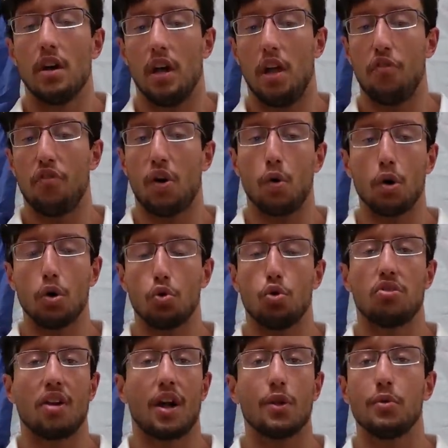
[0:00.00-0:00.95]
If I were
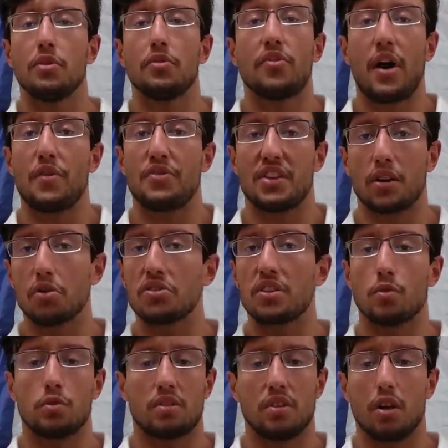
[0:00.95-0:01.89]
to tell you in five seconds,
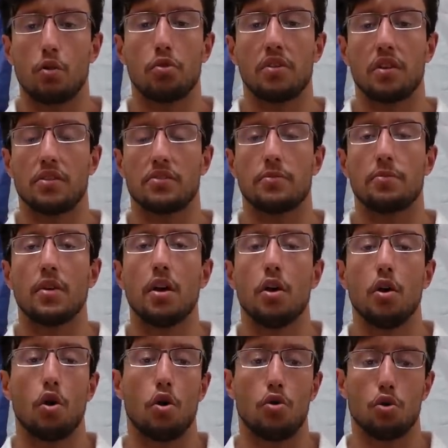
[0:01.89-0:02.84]
I would tell you this.
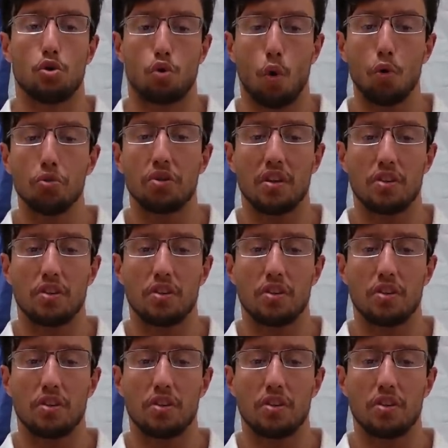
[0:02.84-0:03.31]
An adult